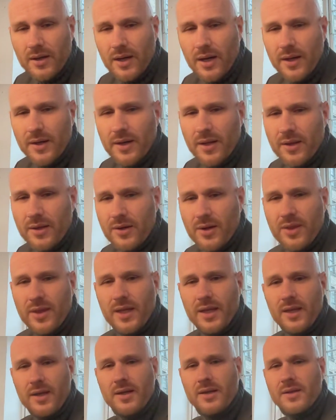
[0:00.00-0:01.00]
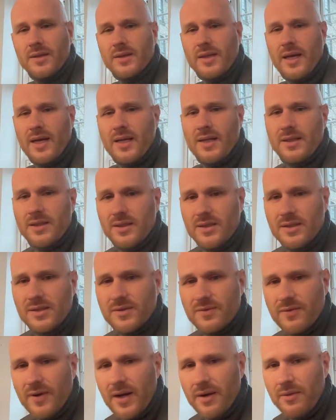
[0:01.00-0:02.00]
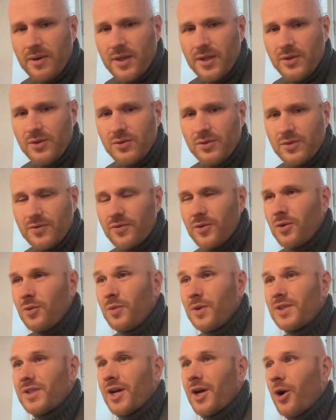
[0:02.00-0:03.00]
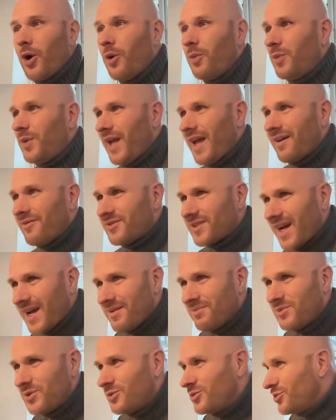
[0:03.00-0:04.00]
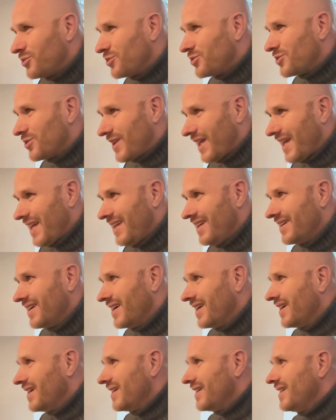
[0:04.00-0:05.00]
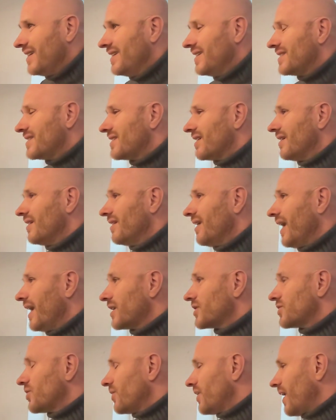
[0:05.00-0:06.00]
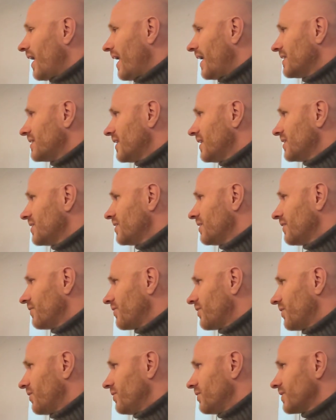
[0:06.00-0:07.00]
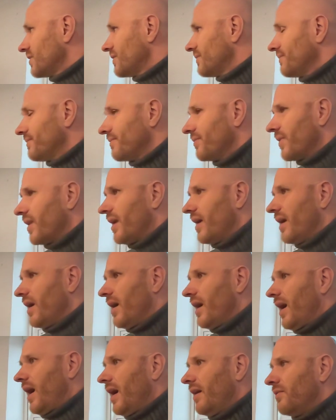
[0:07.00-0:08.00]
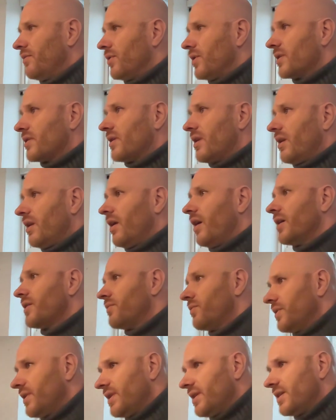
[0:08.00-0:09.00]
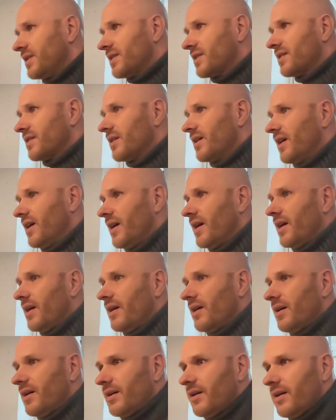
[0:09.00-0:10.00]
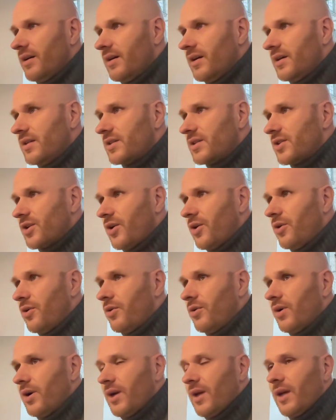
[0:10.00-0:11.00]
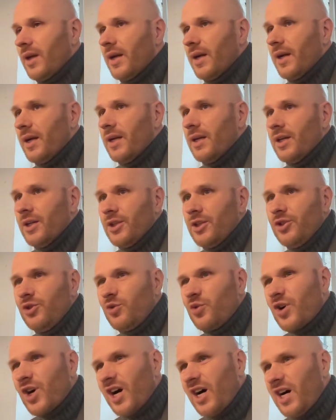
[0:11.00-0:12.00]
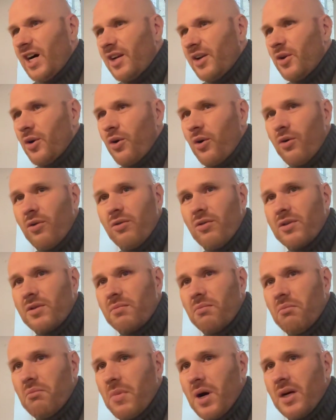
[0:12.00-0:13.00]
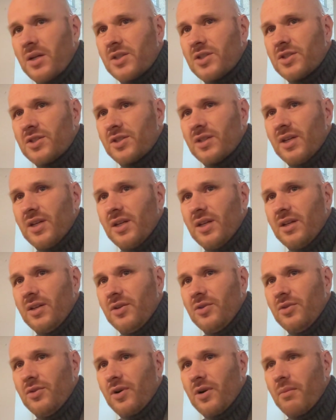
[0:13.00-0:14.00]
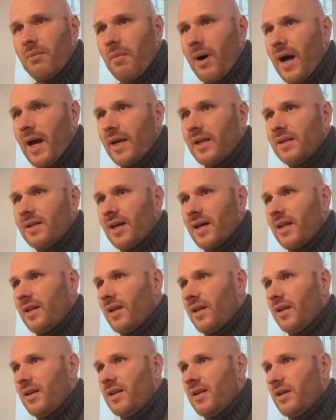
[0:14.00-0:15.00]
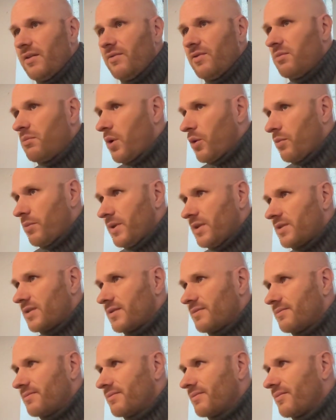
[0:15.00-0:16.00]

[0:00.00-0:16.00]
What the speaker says: Another thing that is very useful, which I hope we have time to do today, is externalization of thought. I have worked a lot with this. So you can't hold much in your mind at any given moment.